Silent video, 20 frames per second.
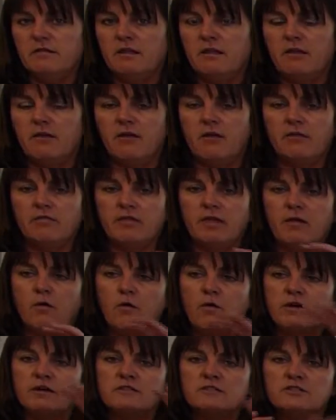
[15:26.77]
They are the
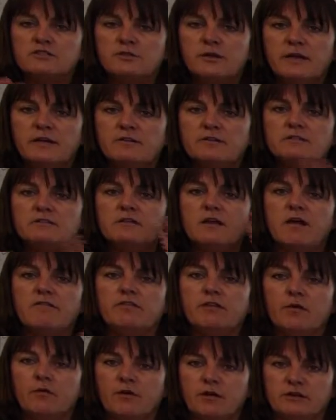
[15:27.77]
orchestrators
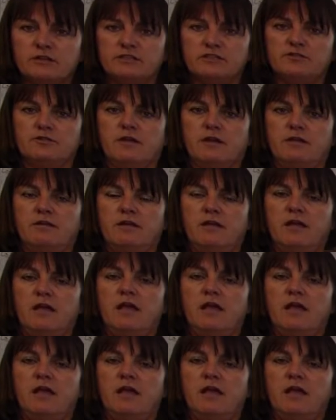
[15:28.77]
of the orchestra,